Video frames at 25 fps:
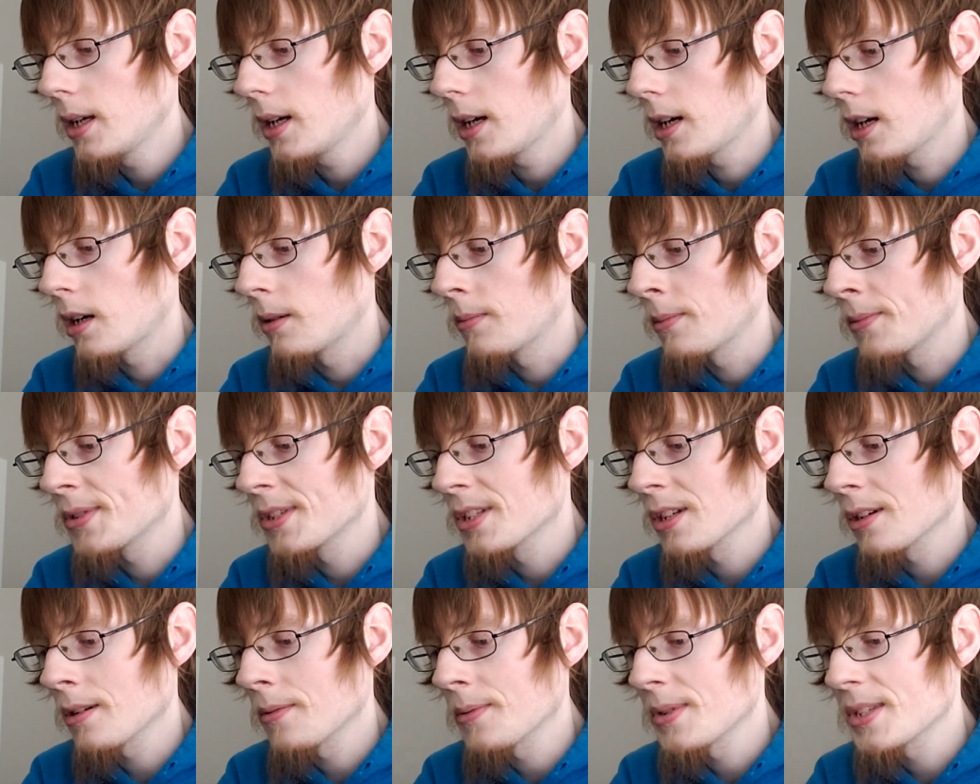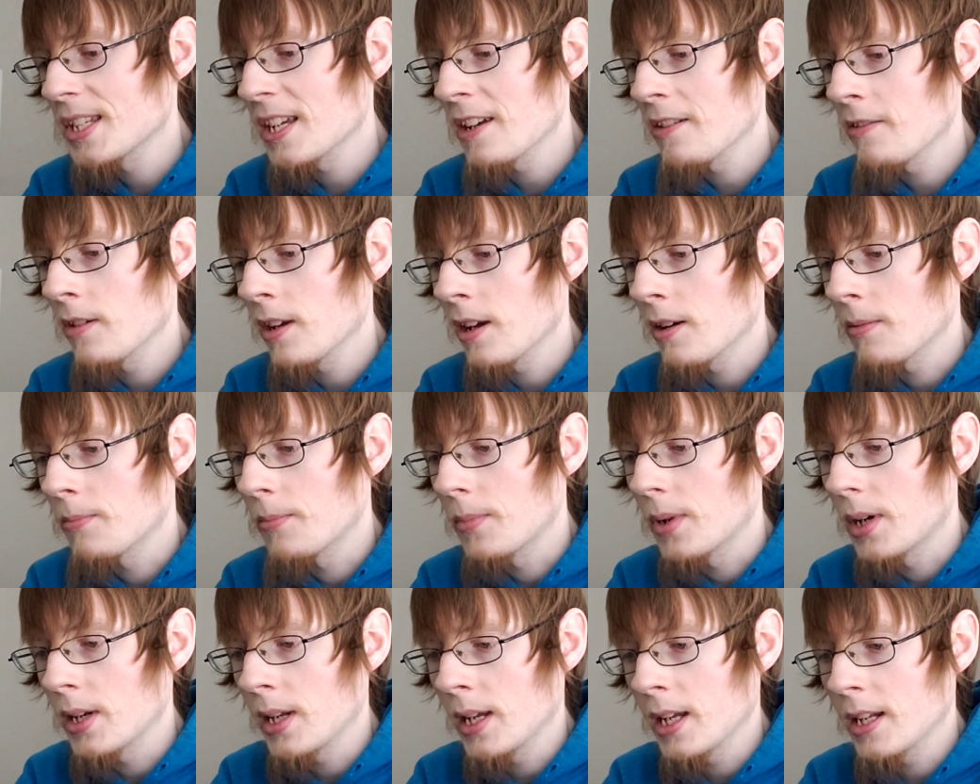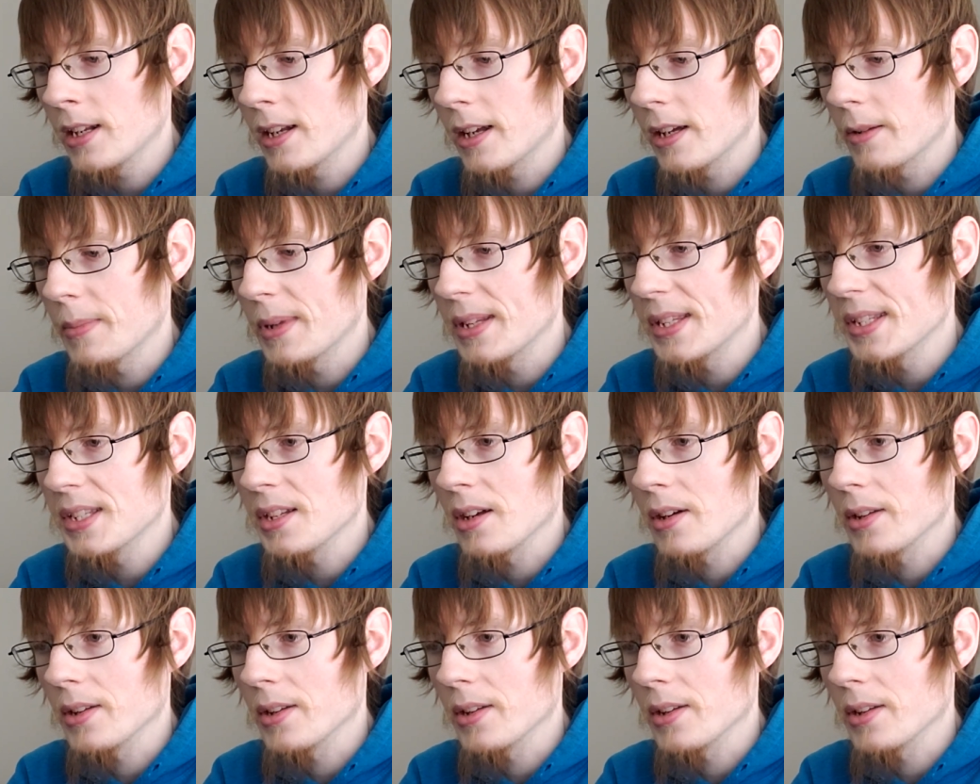I'm still going to be saving up money amidst